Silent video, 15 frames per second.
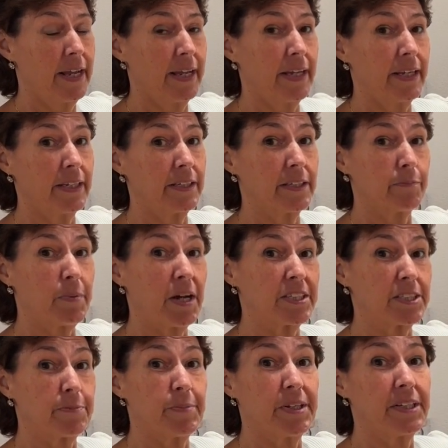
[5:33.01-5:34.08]
and the
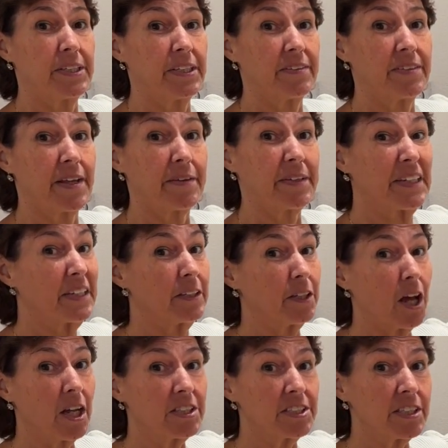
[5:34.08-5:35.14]
possibility of them getting
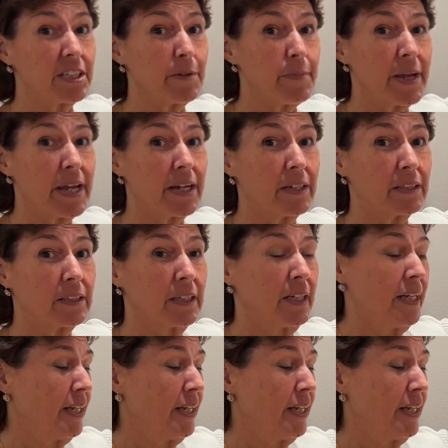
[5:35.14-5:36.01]
lost in the mail,